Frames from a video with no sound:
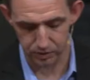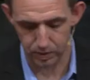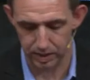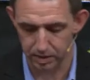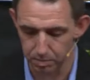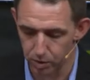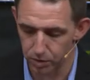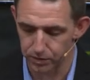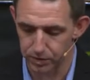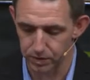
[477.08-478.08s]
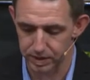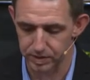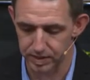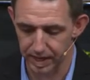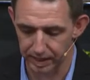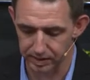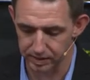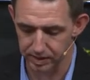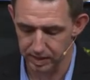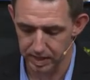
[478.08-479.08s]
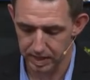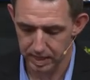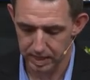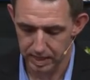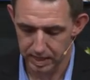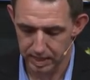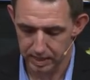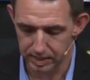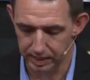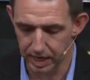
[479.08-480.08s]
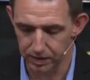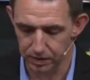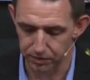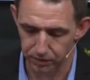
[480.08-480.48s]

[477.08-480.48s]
as we move through this text together. The